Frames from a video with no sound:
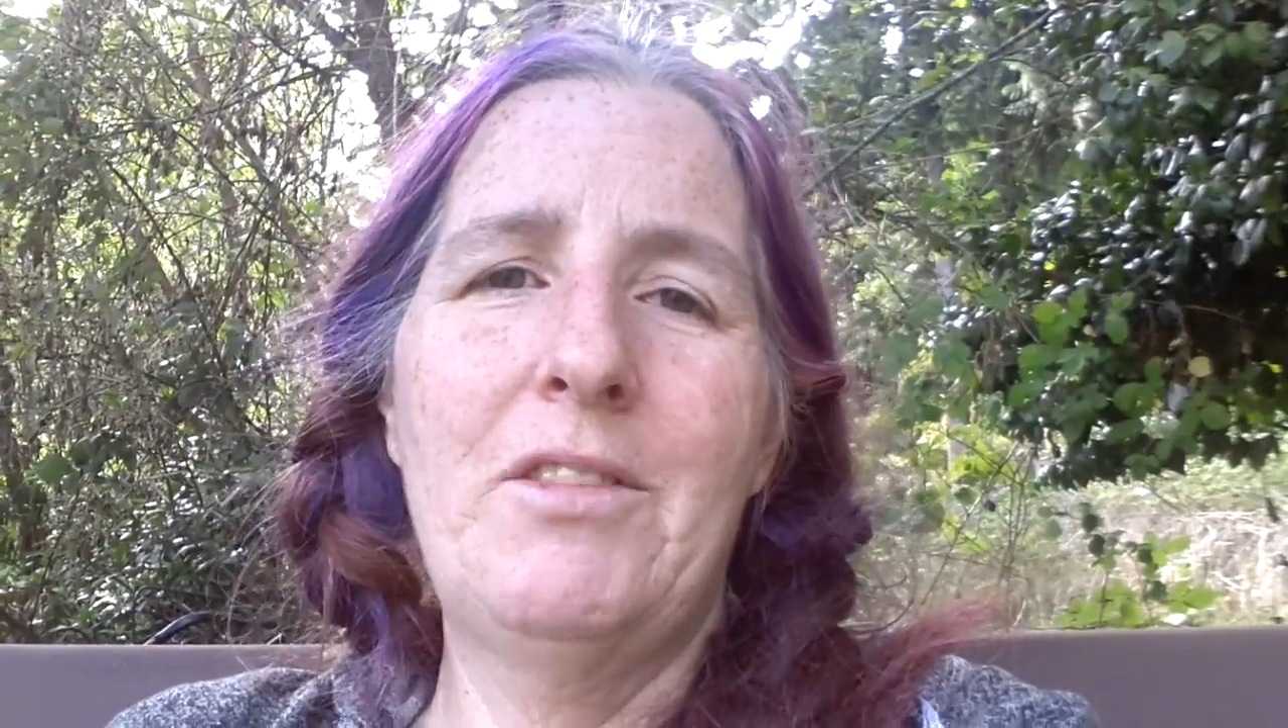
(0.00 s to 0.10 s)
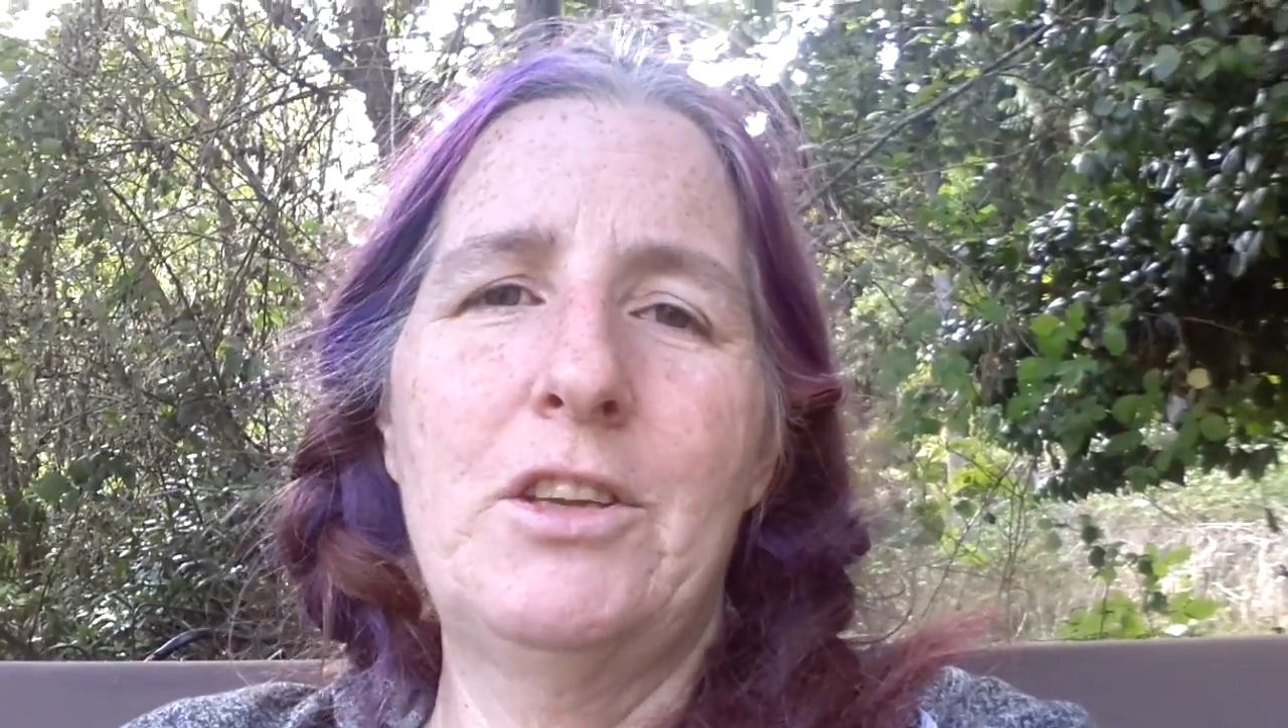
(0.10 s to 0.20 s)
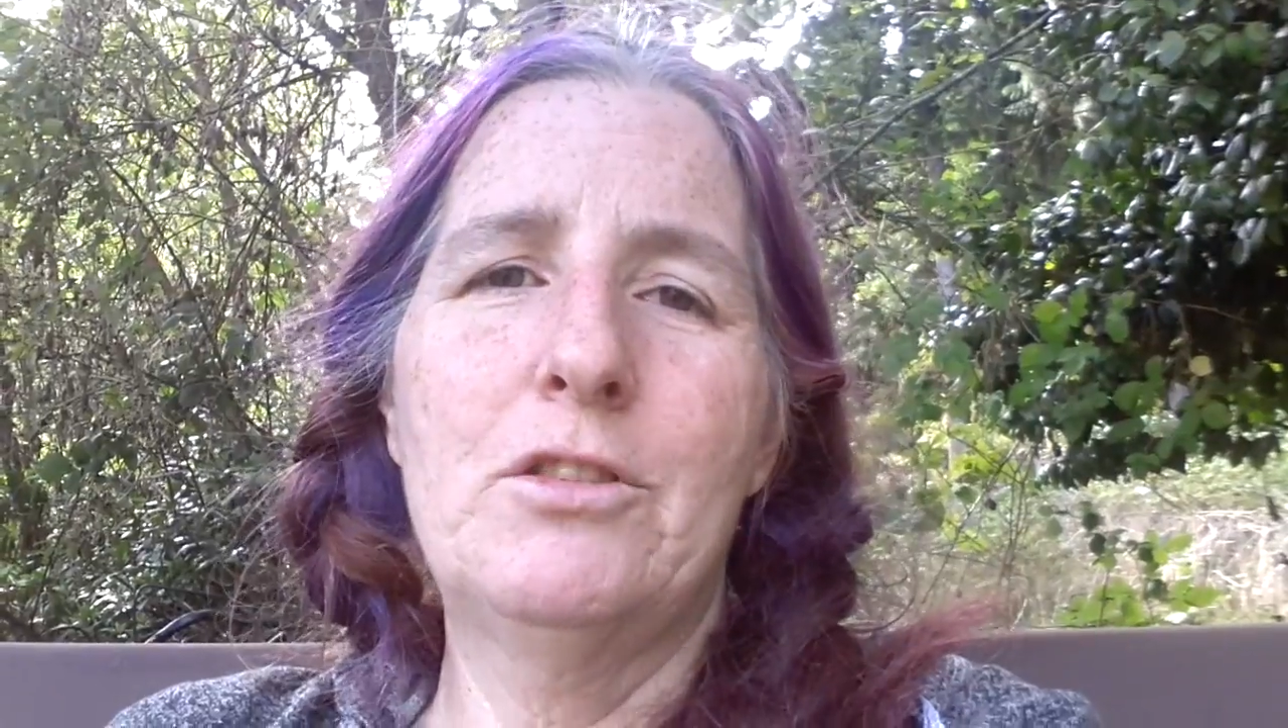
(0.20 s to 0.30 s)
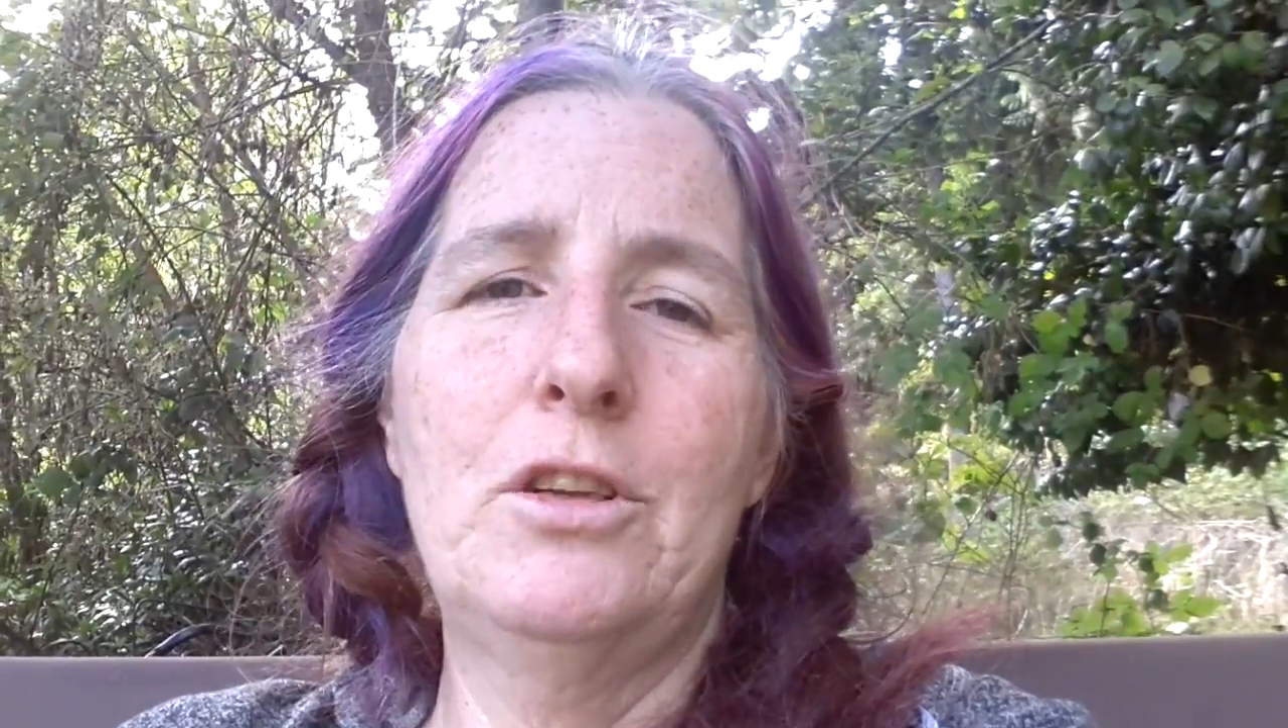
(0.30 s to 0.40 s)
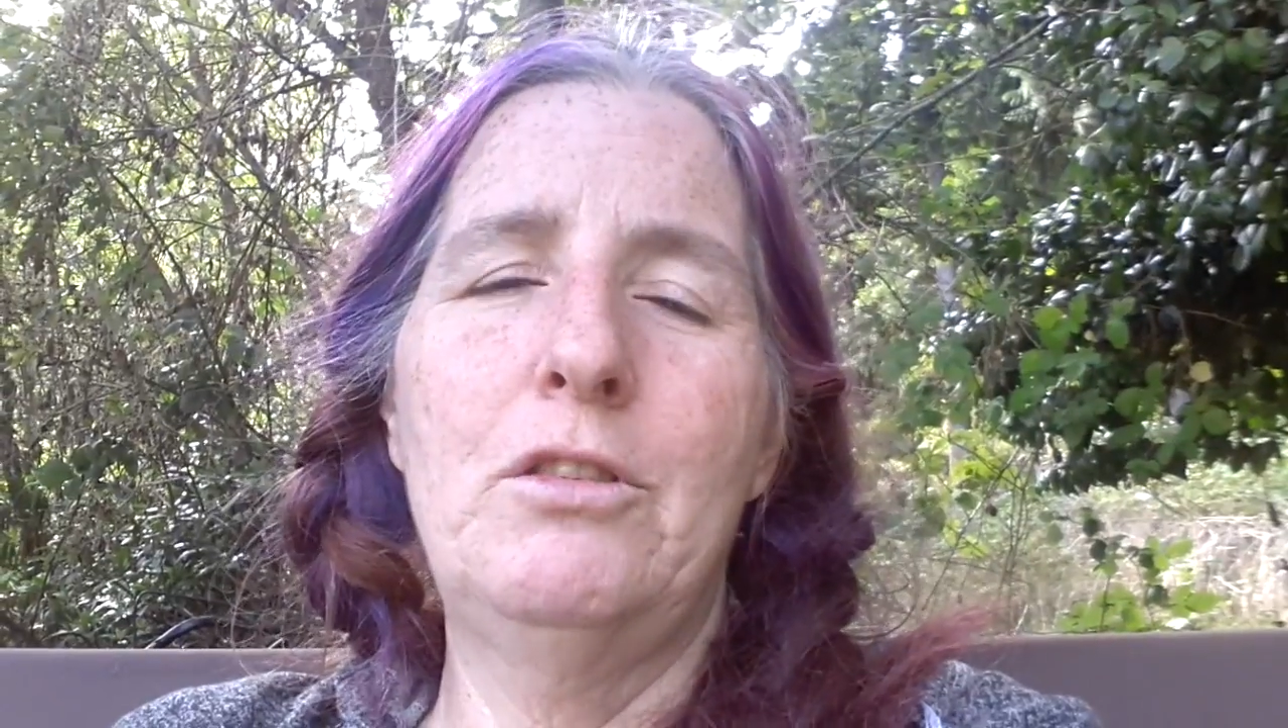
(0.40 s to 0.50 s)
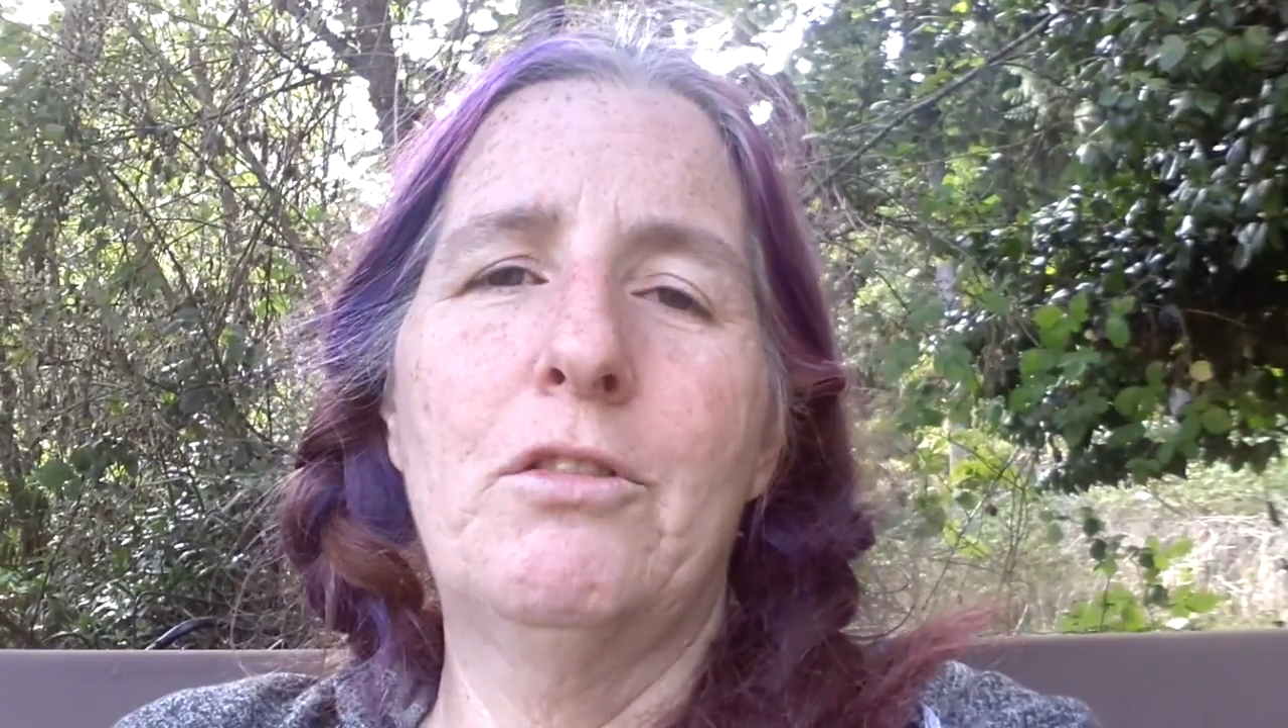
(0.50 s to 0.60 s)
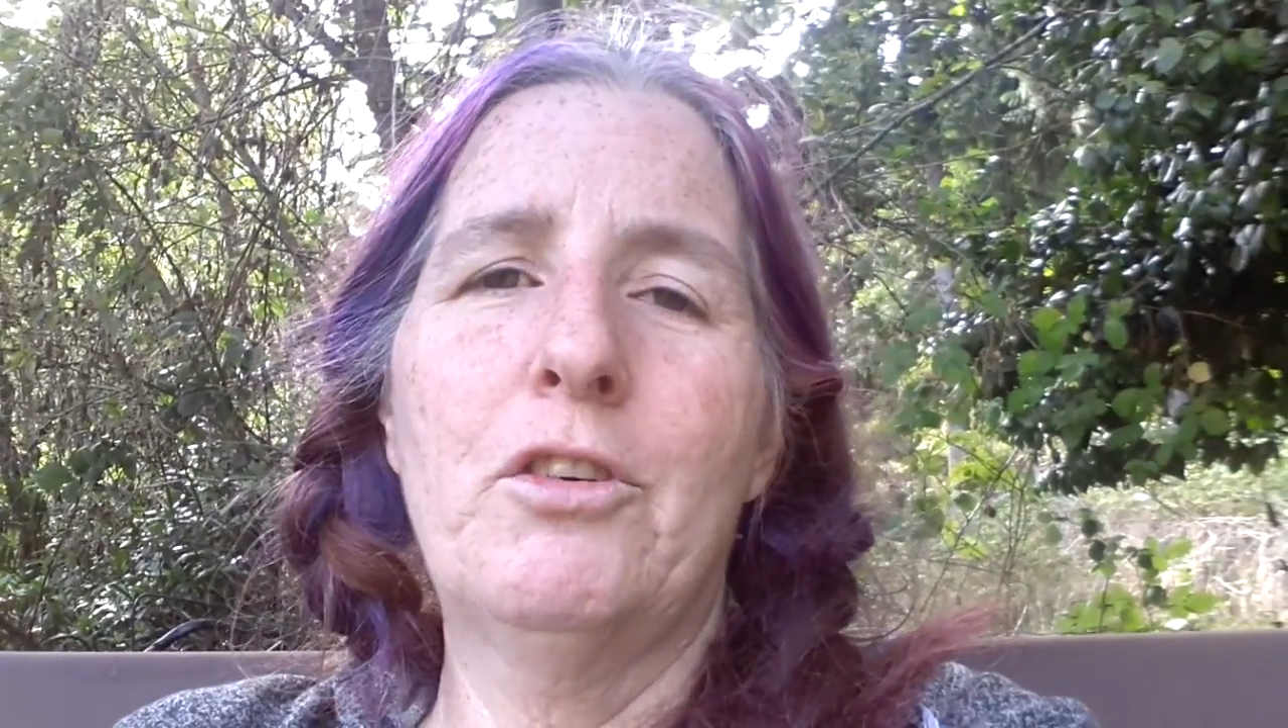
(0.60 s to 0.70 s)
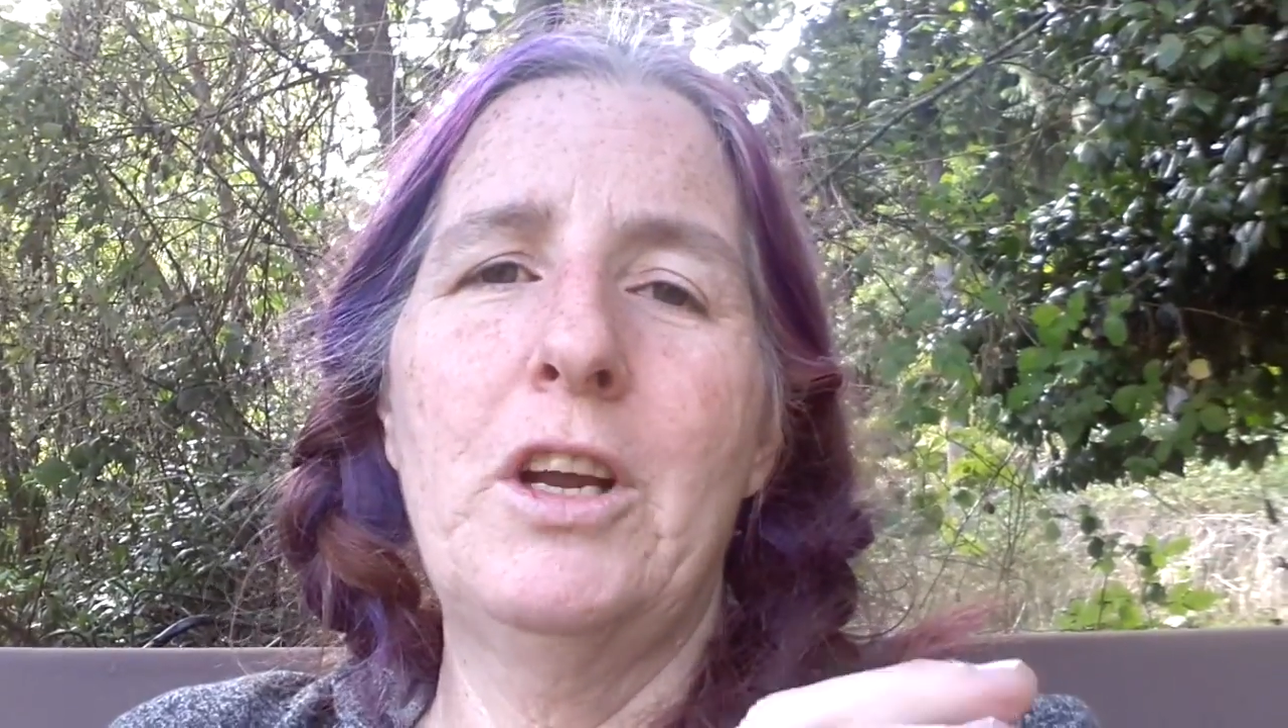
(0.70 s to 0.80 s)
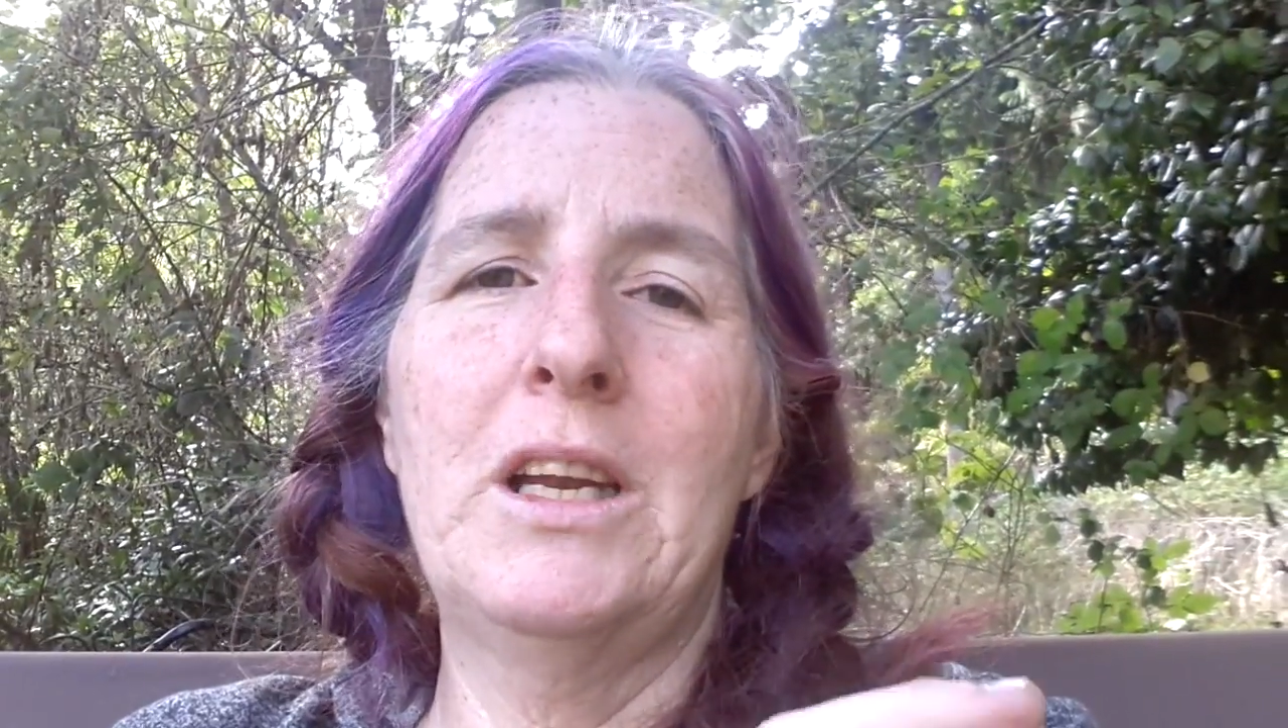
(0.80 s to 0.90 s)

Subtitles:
that is gluten-free,